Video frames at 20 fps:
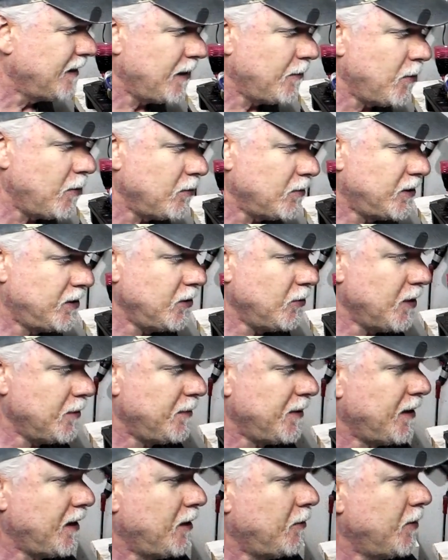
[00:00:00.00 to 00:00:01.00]
I won't do
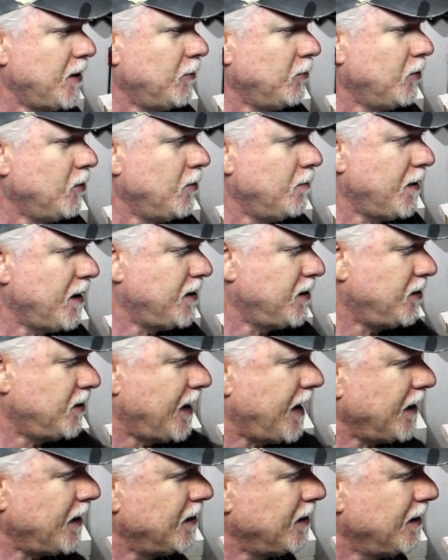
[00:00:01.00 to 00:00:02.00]
it, I don't want to ruin my
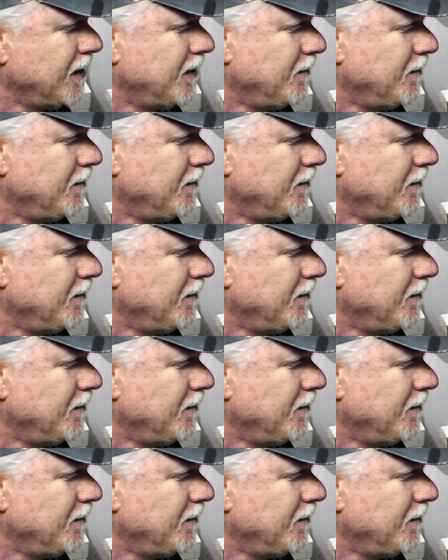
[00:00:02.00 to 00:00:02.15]
style,